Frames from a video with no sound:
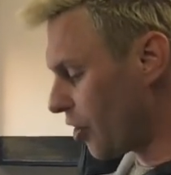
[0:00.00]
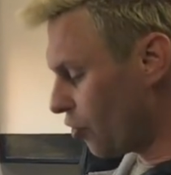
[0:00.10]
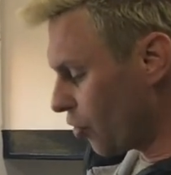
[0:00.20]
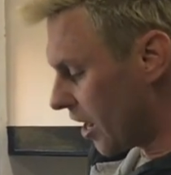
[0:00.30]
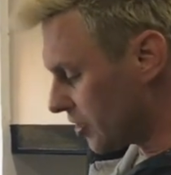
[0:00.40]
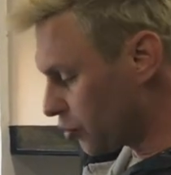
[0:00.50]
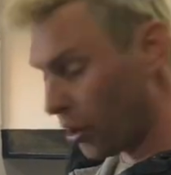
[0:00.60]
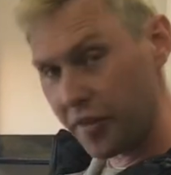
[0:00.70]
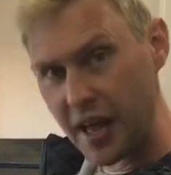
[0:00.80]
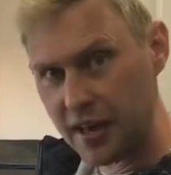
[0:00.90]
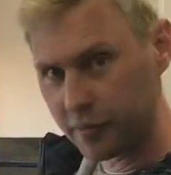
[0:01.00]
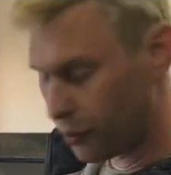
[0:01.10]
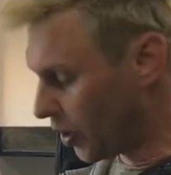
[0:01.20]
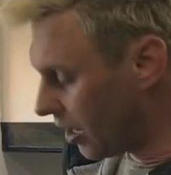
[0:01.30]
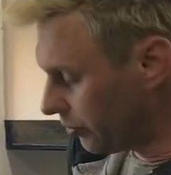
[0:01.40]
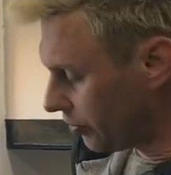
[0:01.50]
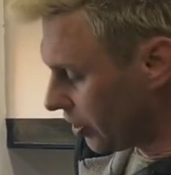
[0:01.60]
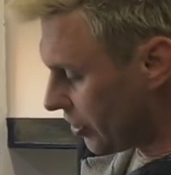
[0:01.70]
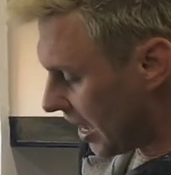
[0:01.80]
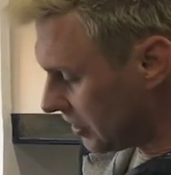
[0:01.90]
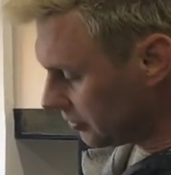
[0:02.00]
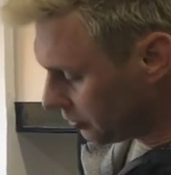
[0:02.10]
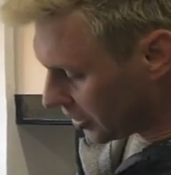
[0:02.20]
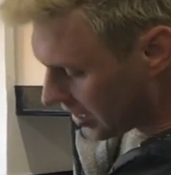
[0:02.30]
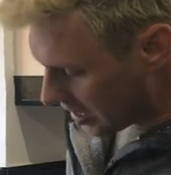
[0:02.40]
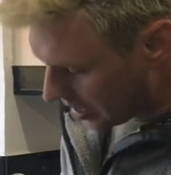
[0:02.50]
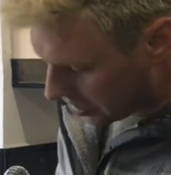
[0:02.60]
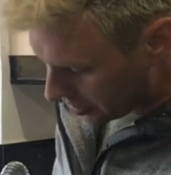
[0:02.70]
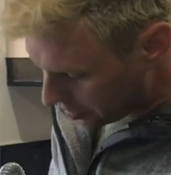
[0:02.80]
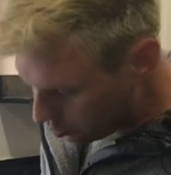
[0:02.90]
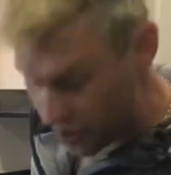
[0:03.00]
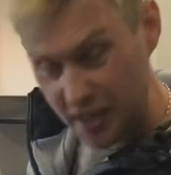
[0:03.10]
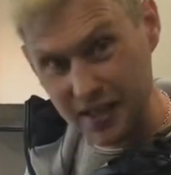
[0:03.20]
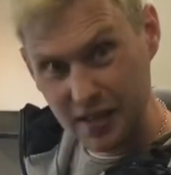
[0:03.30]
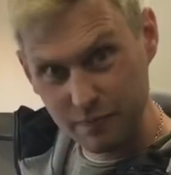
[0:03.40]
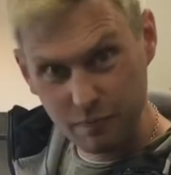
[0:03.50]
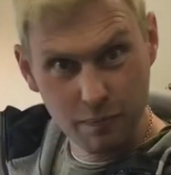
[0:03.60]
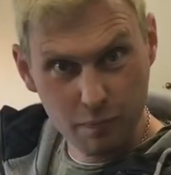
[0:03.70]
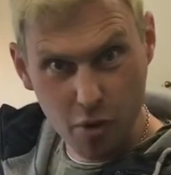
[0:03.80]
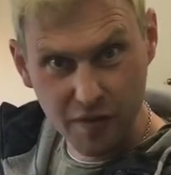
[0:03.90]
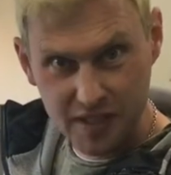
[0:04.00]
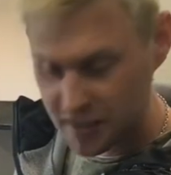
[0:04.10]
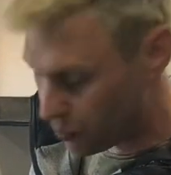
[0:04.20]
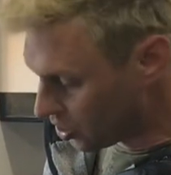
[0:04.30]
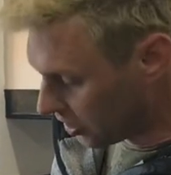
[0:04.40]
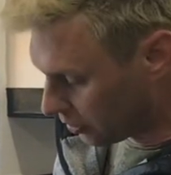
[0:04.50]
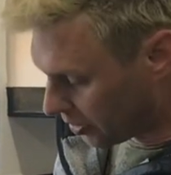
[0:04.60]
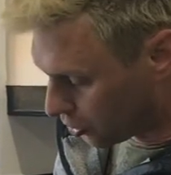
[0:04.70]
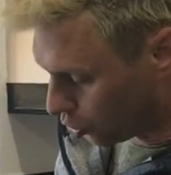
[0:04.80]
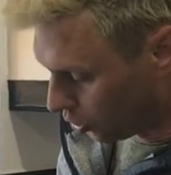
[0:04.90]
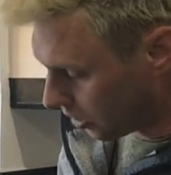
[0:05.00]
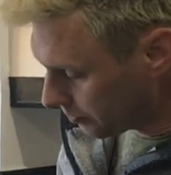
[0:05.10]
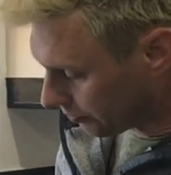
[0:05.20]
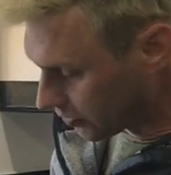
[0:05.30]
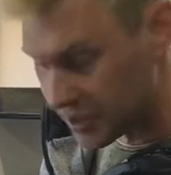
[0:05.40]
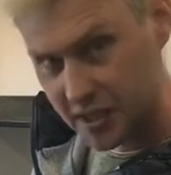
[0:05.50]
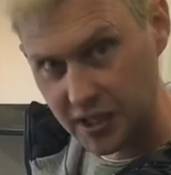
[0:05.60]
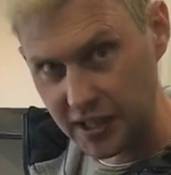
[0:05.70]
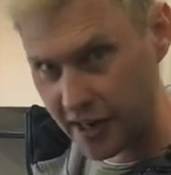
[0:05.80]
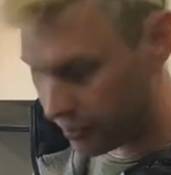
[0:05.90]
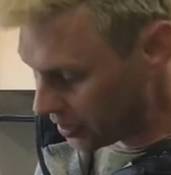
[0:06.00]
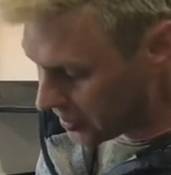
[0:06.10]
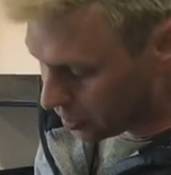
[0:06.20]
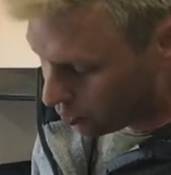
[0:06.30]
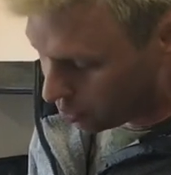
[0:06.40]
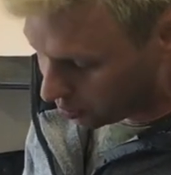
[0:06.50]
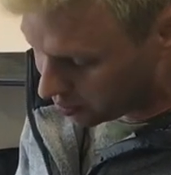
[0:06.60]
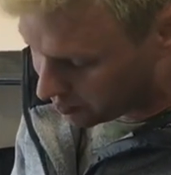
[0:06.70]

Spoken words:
Right, what then? Well, then we move it somewhere a little bit cooler to clear, and there will probably